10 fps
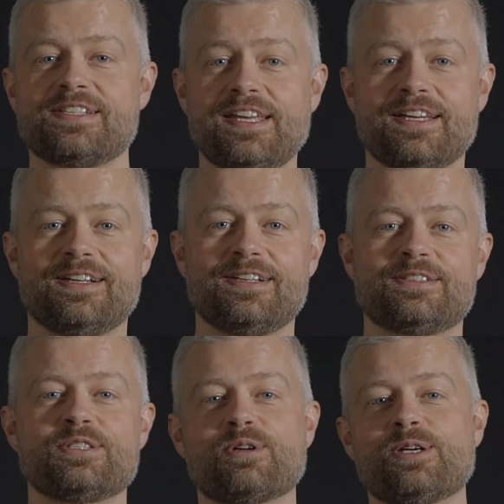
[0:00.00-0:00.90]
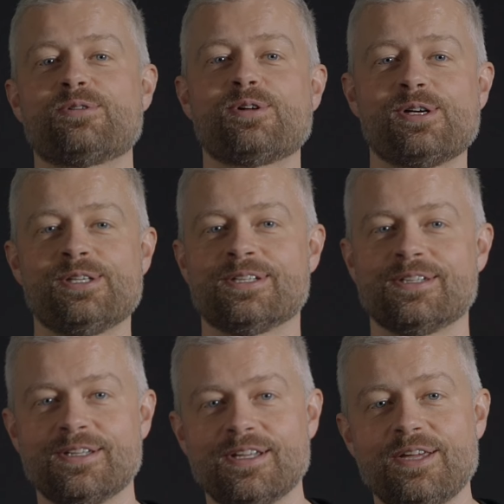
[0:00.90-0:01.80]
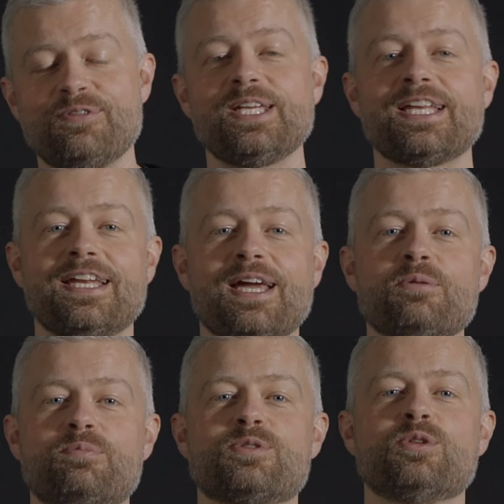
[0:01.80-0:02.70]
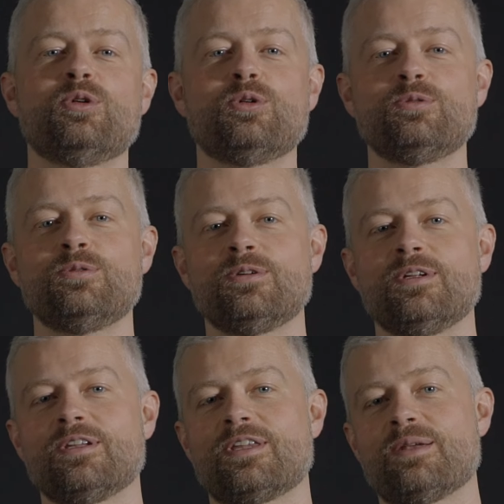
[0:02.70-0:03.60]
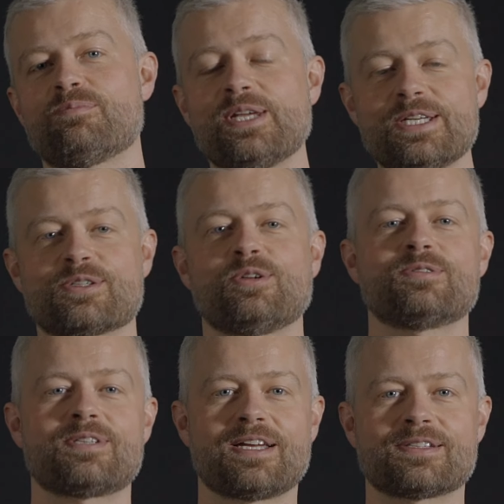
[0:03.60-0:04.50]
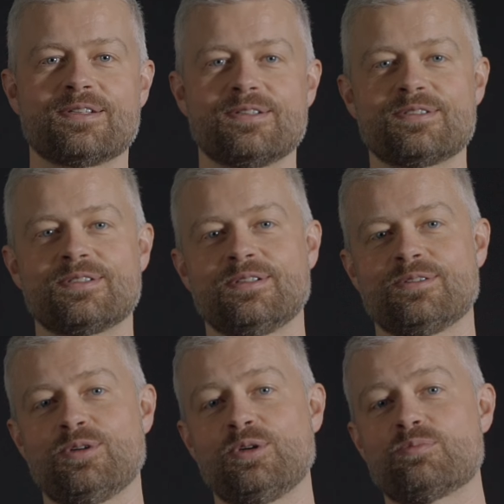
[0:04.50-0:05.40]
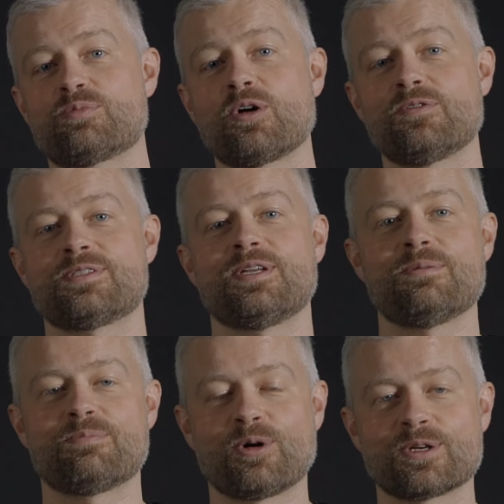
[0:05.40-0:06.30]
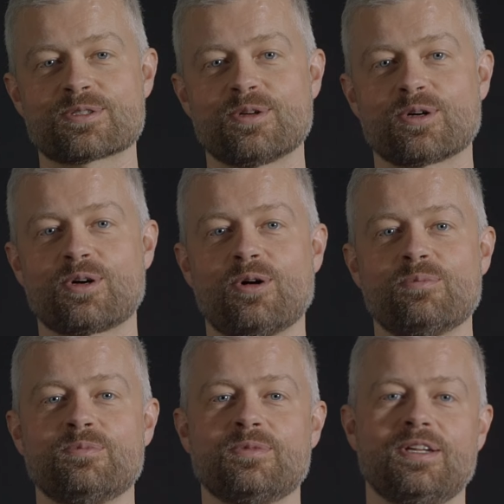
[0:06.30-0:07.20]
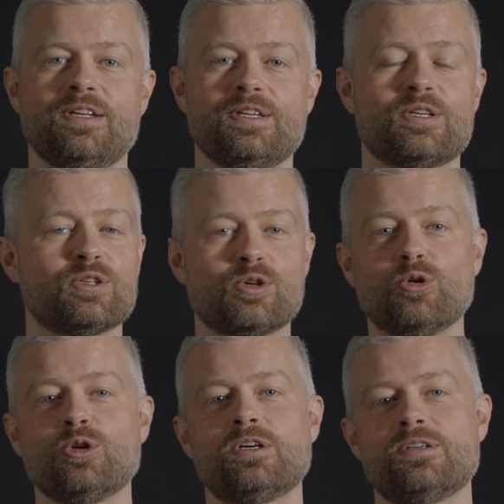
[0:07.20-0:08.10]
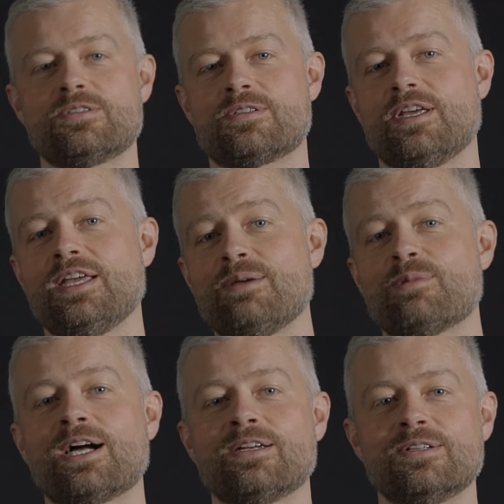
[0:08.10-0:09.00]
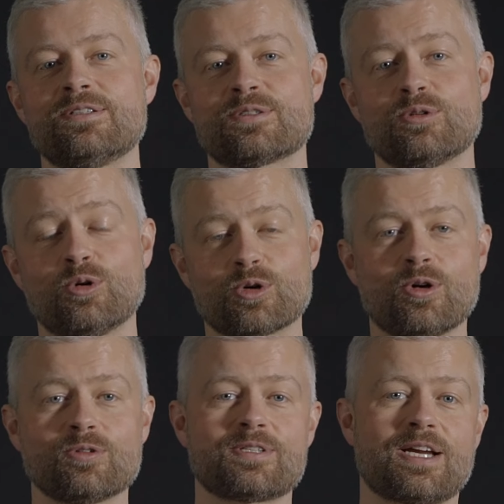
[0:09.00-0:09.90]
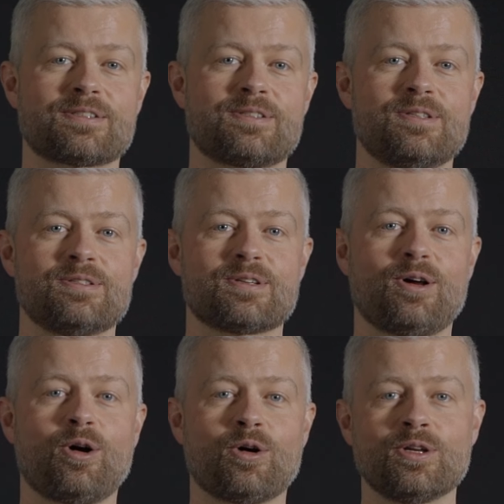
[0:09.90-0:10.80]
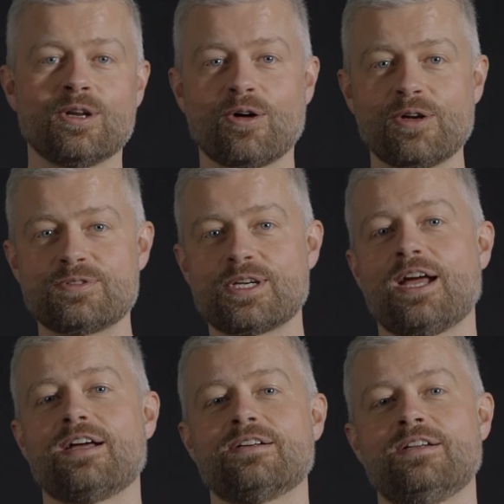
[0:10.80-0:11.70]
it, she's ready to ride. If you need any help at all, then please contact us through privateerbikes.com. You can call us, email us, or contact us on live chat.